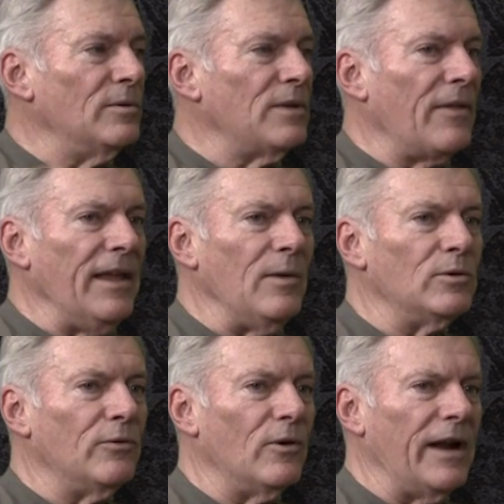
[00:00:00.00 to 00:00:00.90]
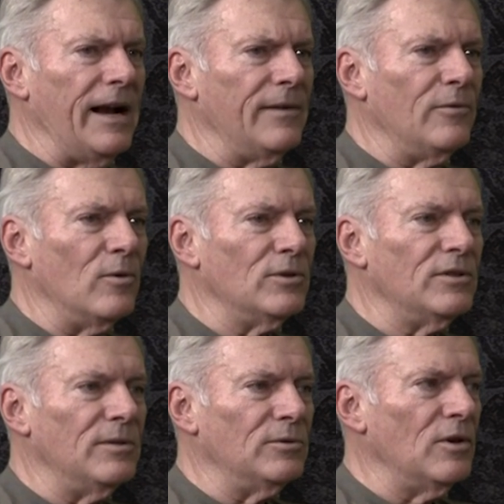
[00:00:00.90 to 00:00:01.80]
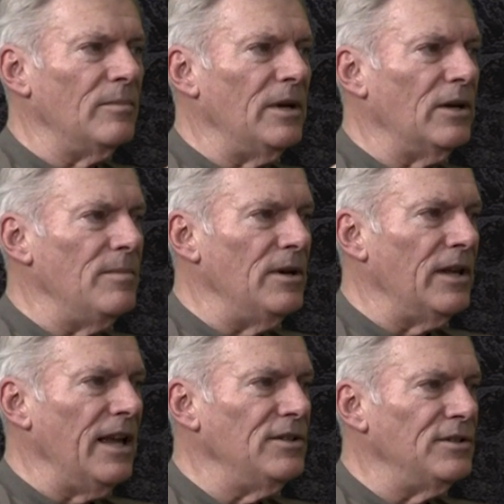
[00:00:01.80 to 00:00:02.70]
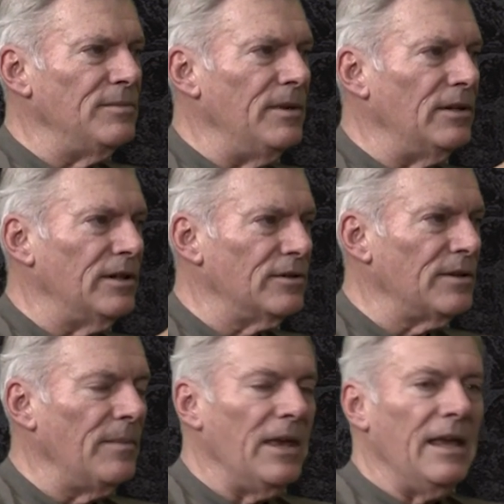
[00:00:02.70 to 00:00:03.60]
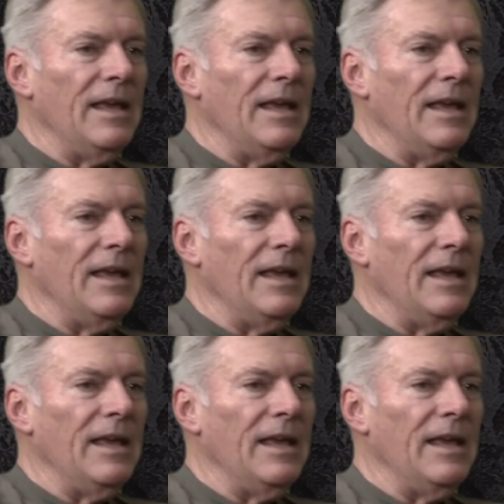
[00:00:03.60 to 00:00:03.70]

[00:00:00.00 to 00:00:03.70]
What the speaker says: I think it was for the Air Force. It was going to be a communications building or something.